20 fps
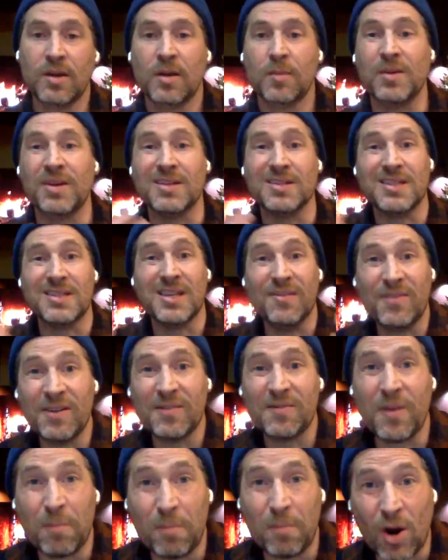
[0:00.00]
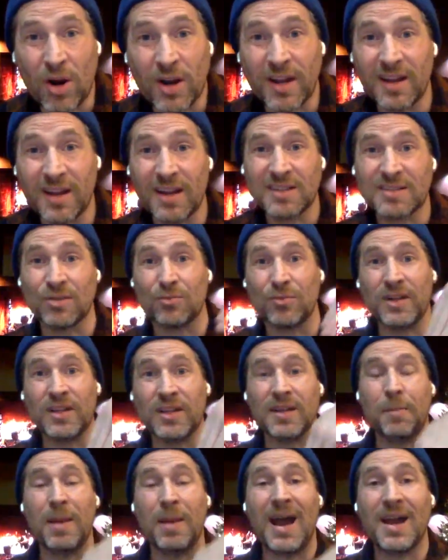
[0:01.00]
because even if the market has a
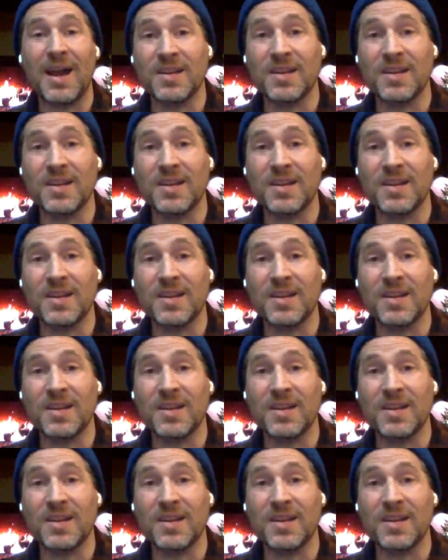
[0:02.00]
really bad